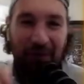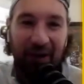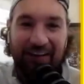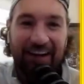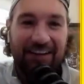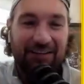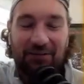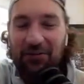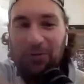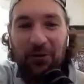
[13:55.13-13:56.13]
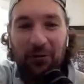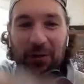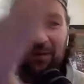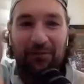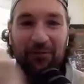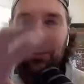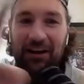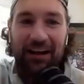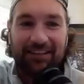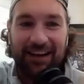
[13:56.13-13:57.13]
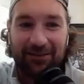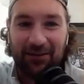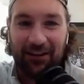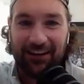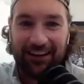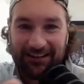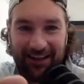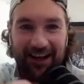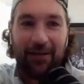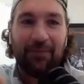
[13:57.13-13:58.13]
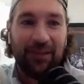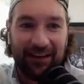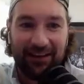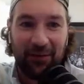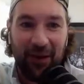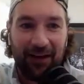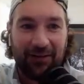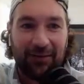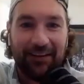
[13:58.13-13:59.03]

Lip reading: podcast, new equipment for you guys and everything. Get set up and then get it back to me.